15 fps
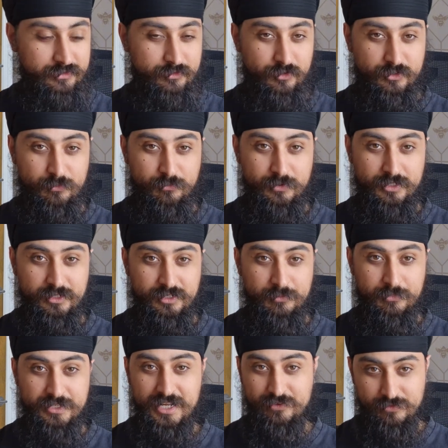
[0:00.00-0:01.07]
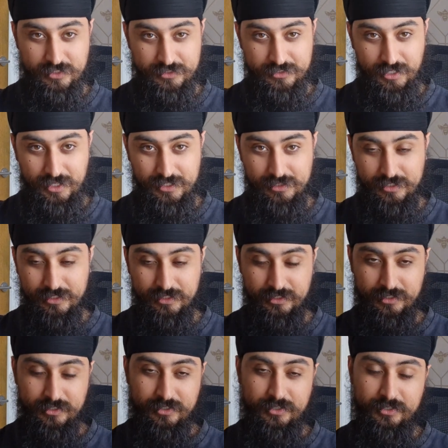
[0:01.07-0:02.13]
not completely benevolent either?
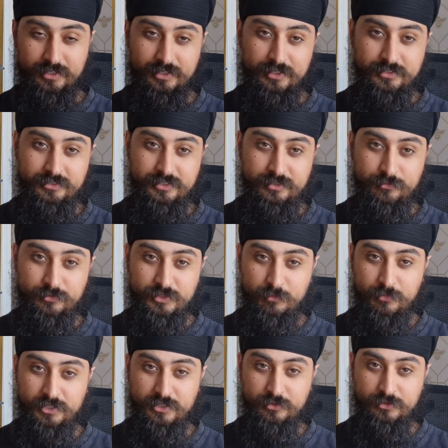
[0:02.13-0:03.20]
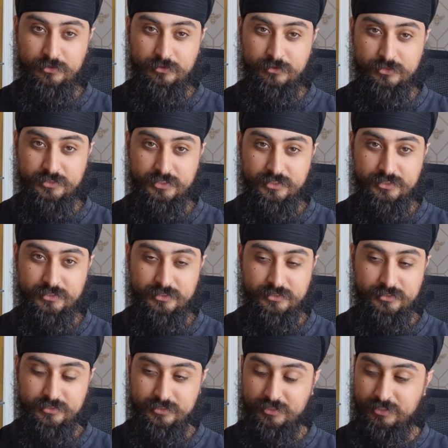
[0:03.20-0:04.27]
Is he somebody who
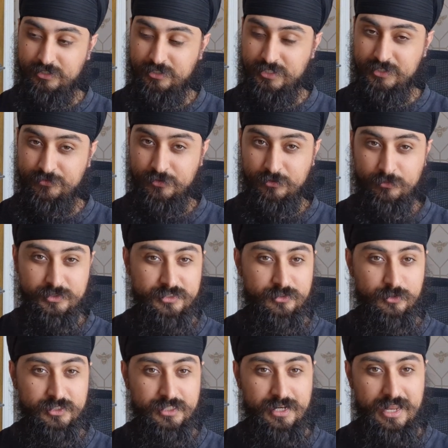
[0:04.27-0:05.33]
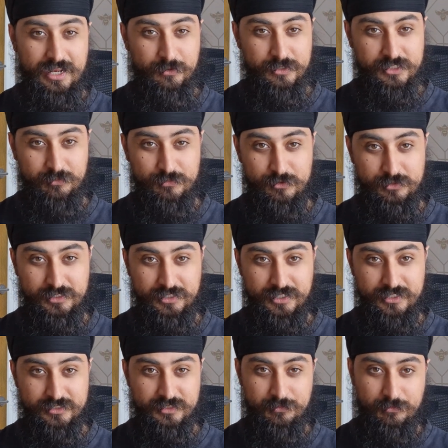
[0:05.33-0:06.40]
causes evil? We'll just look at the language I'm using here.
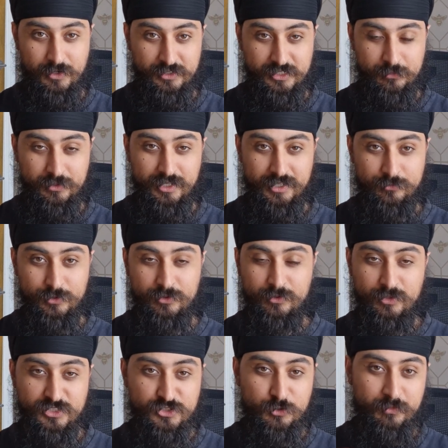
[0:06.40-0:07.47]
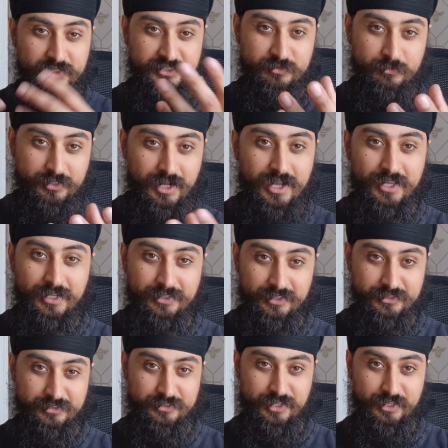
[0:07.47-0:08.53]
Somebody, we're assuming it's some guy, that's
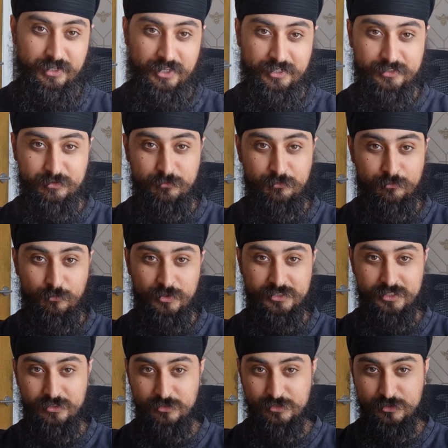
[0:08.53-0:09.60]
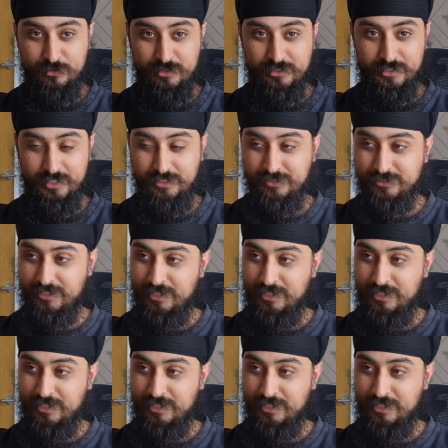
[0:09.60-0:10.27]
just like some wizard who's doing things.